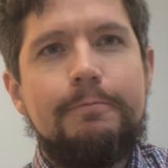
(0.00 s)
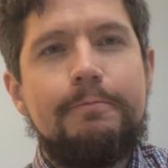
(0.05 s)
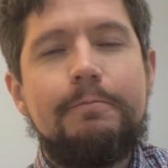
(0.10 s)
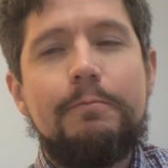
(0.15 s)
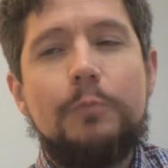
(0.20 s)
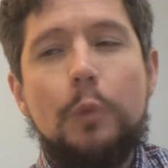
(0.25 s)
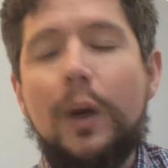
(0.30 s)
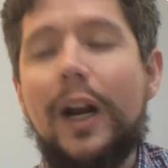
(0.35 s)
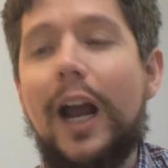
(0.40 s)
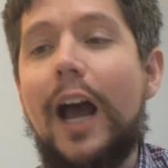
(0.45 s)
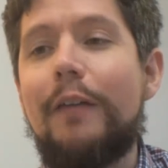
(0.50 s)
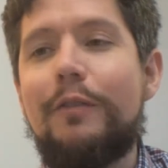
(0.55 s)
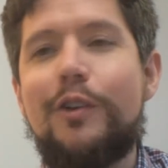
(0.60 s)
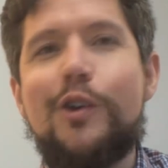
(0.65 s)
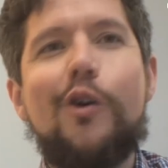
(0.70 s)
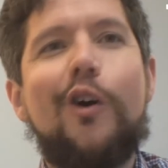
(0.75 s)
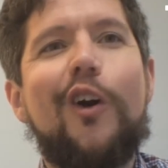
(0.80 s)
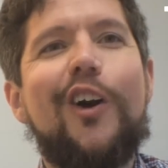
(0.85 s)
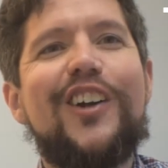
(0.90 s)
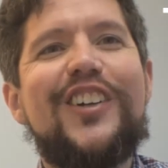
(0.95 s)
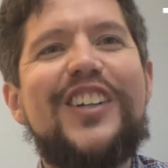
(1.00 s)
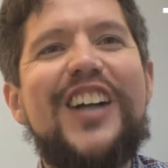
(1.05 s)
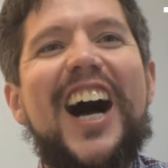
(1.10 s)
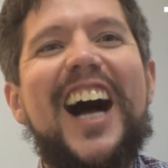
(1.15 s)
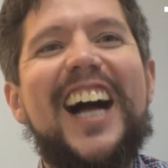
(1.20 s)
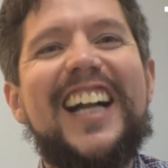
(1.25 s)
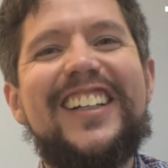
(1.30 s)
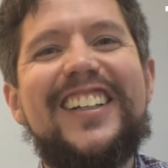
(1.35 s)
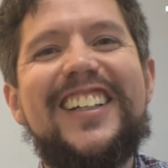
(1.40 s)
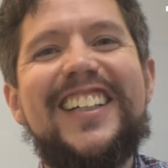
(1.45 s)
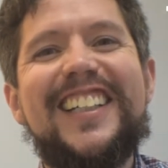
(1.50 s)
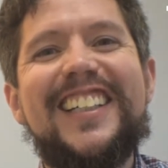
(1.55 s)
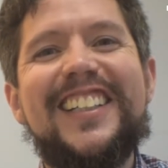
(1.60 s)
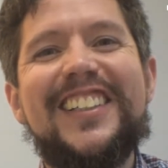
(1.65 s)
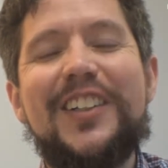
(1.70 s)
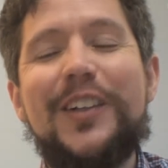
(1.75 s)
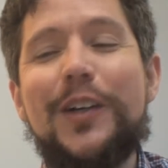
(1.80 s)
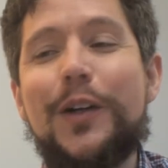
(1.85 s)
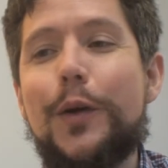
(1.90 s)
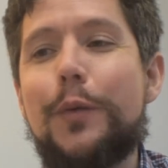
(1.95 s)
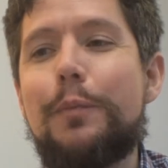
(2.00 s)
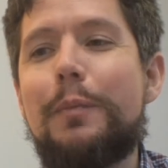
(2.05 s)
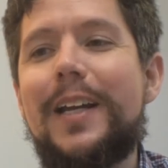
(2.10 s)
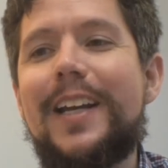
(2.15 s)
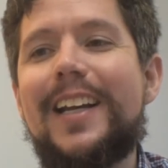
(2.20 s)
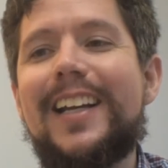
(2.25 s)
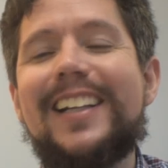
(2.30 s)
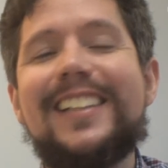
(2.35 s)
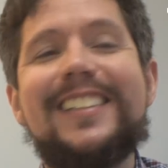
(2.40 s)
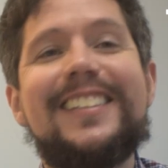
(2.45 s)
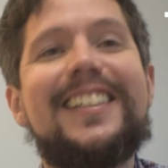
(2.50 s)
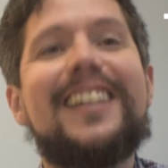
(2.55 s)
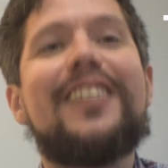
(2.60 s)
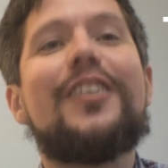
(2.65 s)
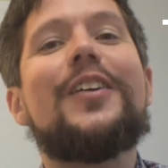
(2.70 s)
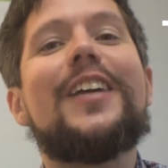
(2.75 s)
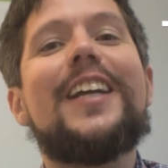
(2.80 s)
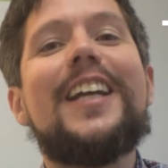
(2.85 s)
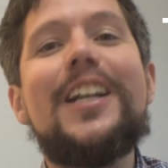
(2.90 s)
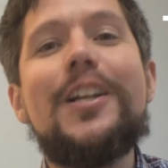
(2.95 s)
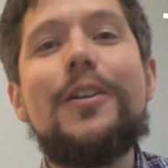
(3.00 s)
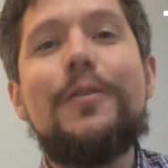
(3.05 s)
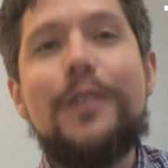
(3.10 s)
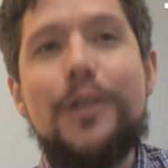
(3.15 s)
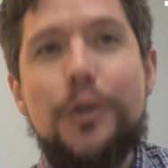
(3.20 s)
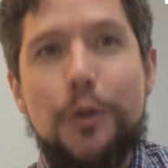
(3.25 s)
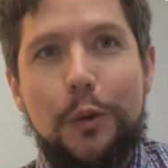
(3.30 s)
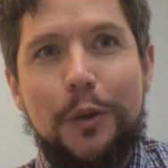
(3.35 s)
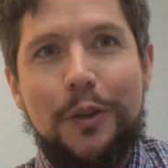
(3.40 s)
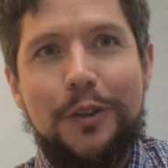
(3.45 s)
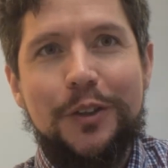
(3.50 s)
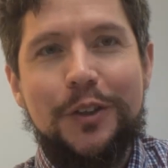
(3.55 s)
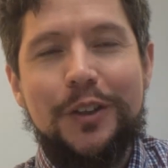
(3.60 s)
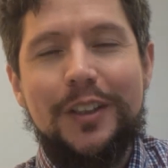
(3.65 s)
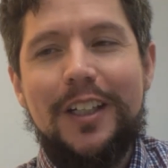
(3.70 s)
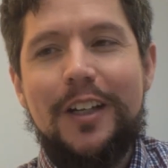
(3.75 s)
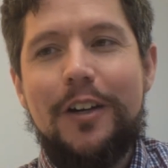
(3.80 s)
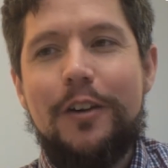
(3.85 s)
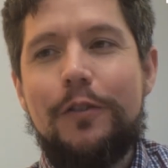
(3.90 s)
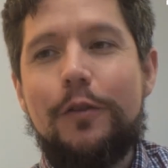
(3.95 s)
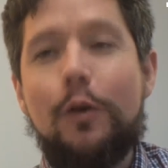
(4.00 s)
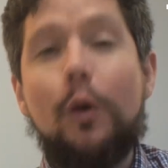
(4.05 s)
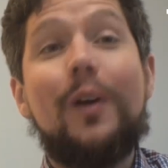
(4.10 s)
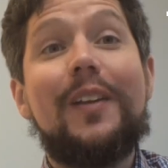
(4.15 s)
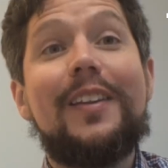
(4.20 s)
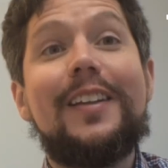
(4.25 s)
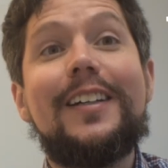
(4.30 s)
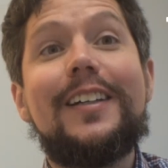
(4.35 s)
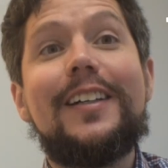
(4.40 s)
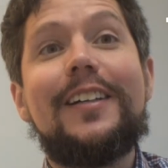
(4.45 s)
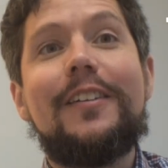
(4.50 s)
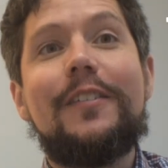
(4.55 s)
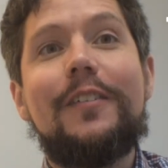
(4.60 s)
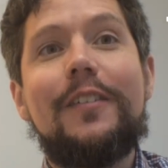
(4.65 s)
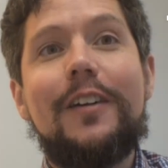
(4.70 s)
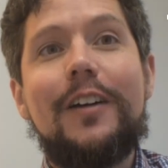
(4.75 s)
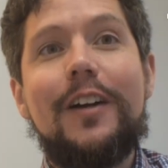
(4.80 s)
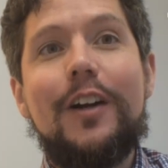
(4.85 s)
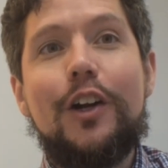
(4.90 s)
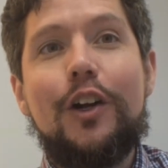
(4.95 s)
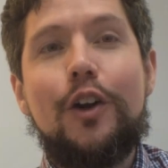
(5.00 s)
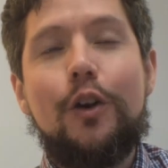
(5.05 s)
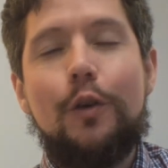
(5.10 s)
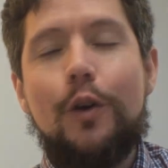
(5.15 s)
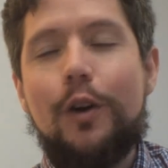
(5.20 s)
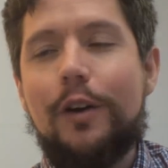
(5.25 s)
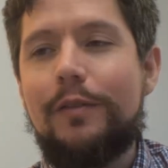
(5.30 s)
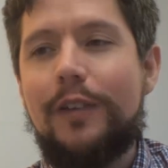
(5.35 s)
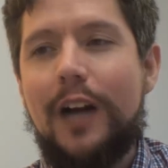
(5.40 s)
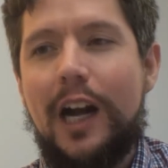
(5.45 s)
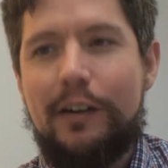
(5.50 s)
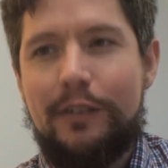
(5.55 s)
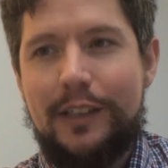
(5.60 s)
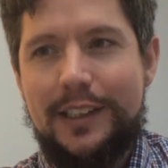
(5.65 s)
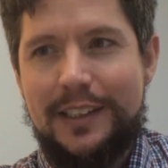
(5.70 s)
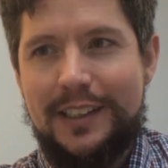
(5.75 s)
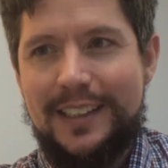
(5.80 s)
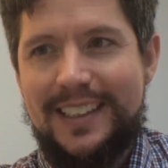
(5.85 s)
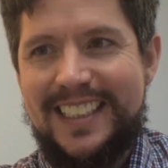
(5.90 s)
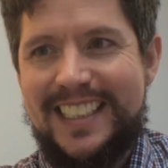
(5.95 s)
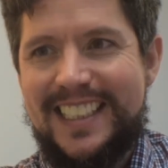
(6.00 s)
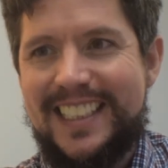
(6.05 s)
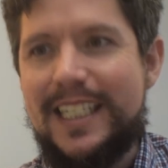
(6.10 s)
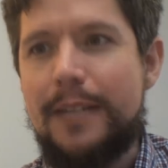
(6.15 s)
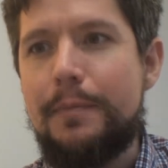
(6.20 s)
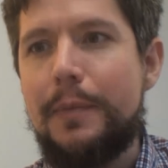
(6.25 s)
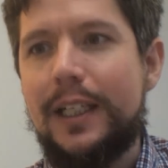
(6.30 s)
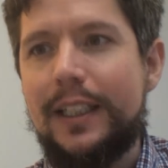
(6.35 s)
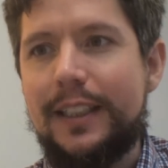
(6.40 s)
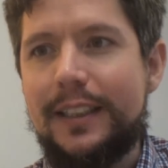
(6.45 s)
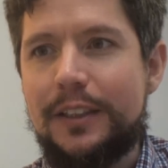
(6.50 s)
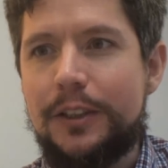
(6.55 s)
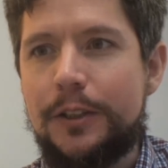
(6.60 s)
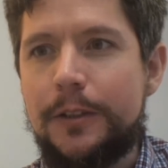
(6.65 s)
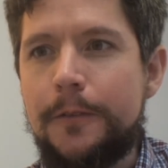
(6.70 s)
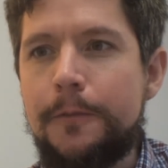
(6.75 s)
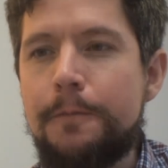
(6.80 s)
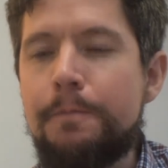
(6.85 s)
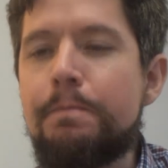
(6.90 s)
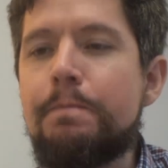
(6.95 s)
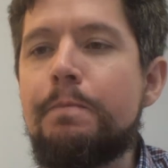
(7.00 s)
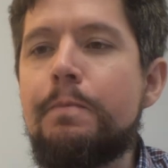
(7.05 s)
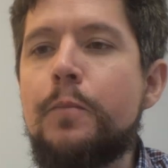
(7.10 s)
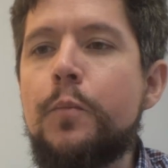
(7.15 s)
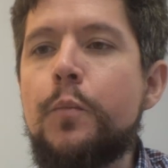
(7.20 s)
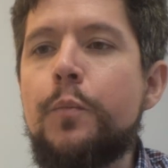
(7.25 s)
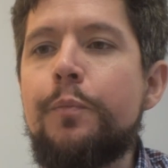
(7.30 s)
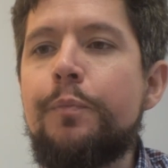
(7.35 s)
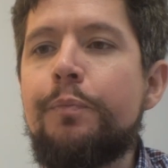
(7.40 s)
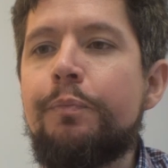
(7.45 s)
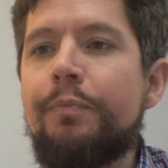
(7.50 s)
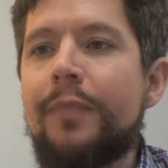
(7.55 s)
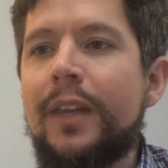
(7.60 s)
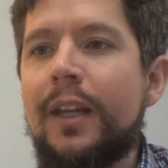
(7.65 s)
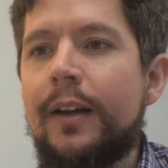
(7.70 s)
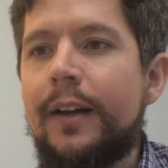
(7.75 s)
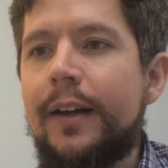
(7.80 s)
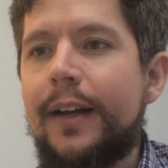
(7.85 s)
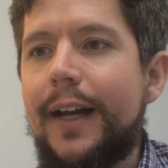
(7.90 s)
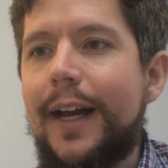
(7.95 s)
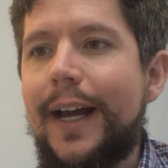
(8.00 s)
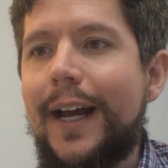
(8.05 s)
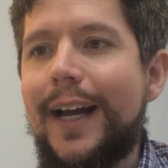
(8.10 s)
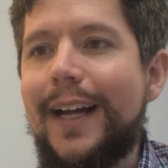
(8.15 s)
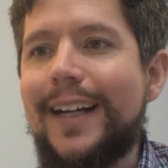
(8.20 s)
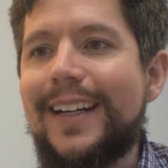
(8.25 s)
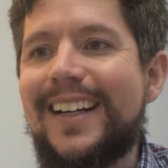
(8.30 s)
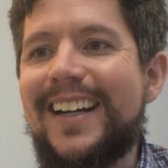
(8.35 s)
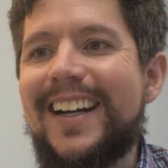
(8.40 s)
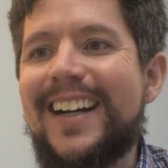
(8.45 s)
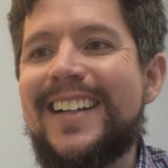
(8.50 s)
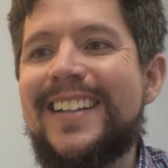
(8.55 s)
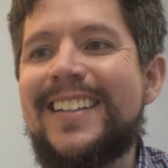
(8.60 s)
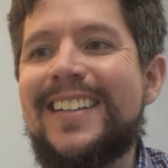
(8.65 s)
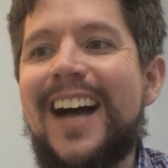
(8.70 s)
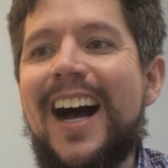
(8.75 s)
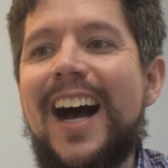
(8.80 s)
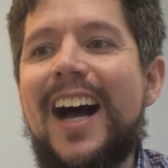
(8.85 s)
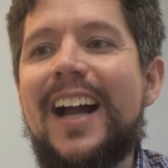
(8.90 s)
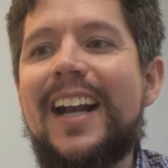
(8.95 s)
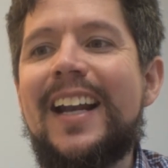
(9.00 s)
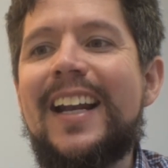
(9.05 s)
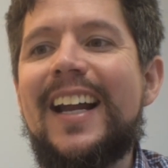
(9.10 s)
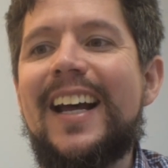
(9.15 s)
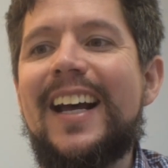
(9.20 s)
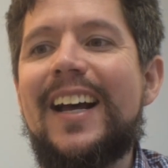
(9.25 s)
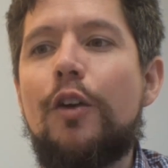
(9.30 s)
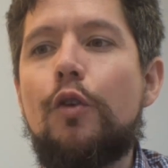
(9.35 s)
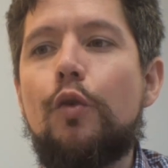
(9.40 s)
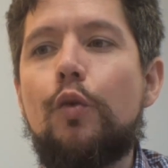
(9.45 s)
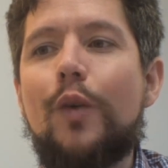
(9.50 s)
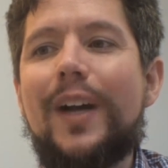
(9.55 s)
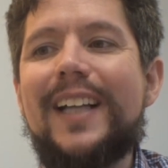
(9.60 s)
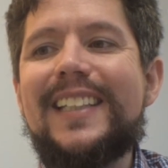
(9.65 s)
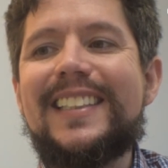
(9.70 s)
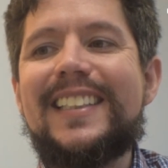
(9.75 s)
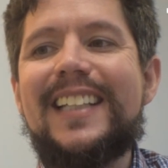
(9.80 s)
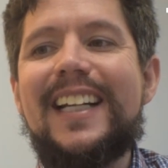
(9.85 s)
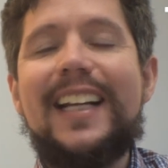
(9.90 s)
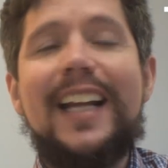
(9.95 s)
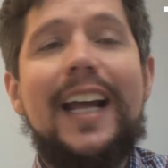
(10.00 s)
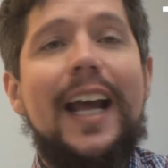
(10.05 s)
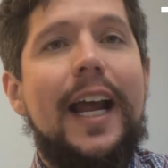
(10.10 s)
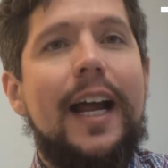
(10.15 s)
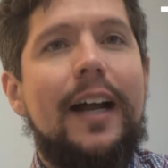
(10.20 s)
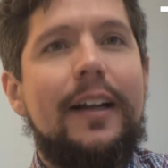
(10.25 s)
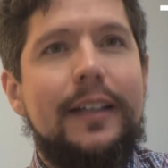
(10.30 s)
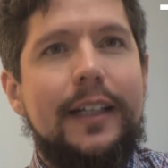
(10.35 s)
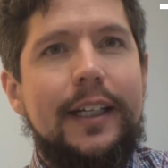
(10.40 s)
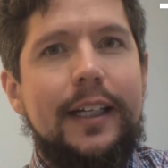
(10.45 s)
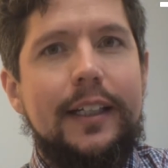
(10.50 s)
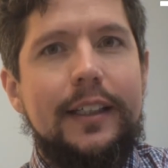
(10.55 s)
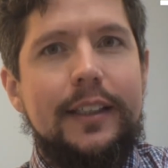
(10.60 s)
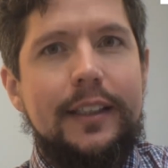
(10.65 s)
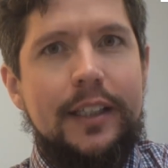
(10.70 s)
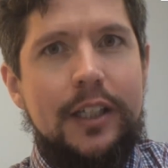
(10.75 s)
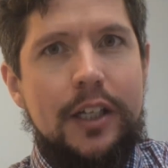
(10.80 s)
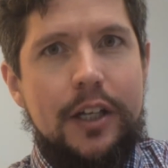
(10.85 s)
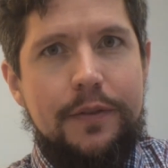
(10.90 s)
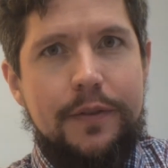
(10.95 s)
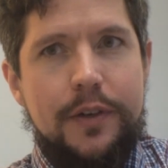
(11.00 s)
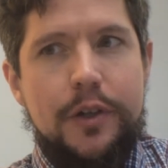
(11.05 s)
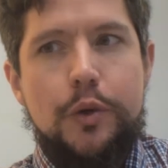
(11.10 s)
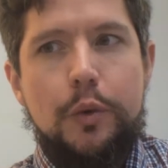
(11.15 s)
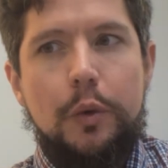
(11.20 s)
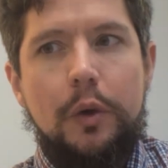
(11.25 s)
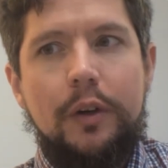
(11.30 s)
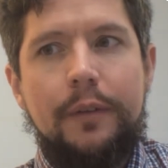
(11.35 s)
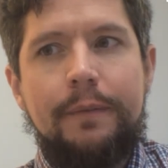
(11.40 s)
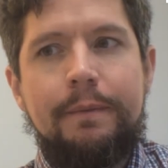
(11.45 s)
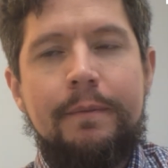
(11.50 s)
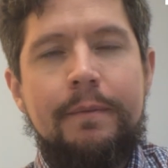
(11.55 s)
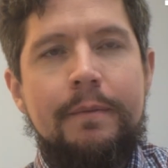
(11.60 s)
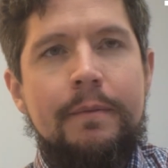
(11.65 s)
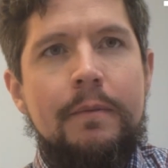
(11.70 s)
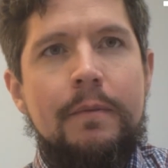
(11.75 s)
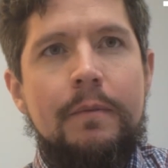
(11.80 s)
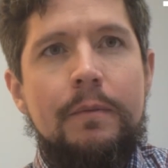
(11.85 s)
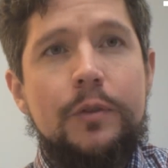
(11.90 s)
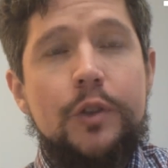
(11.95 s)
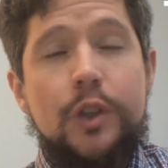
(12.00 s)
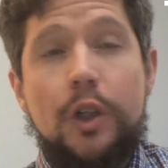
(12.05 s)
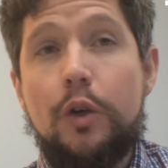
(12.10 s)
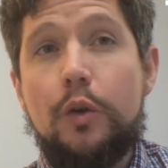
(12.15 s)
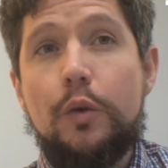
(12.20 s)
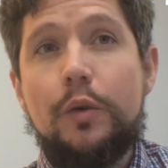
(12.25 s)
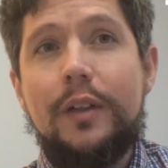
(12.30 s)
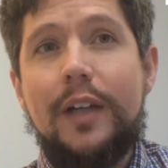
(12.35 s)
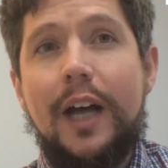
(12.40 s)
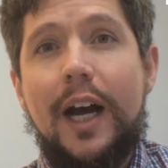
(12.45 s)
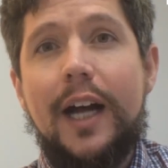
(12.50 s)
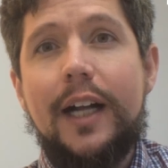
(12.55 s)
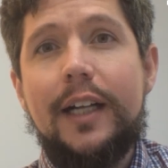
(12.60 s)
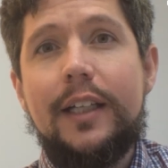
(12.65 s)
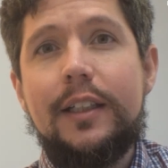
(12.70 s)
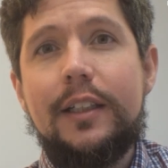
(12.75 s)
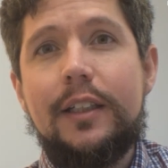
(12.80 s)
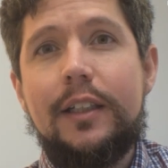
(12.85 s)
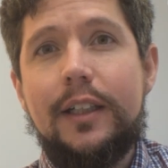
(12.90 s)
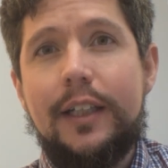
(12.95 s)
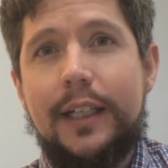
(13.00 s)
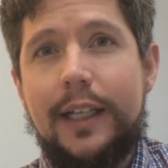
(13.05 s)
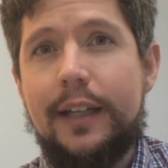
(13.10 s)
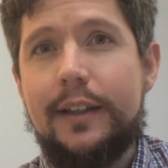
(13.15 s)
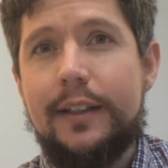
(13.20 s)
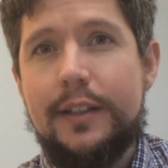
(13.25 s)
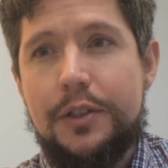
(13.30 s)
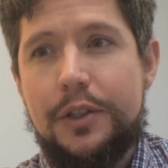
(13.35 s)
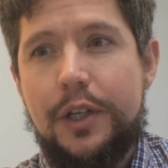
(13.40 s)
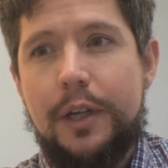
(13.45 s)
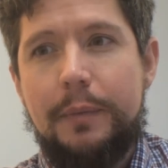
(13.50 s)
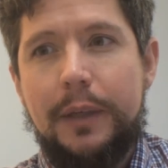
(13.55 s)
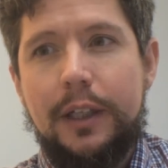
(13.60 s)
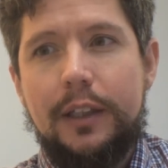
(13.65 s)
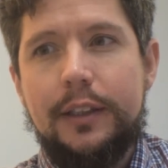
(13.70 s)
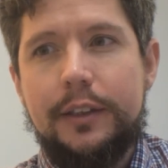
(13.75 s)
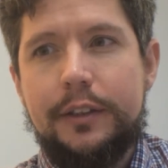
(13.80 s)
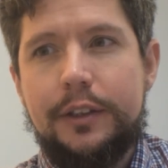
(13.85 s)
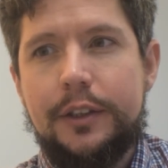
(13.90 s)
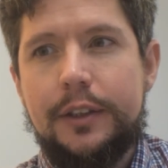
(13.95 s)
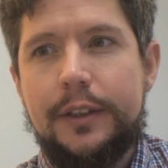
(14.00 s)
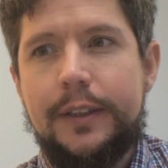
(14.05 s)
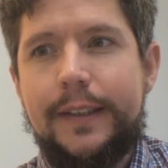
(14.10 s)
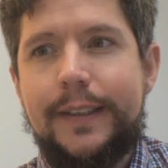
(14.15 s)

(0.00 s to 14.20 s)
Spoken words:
what have you, are not going to be considered individuals for the coronavirus stimulus. And a non-resident alien individual. So not going to get the stimulus.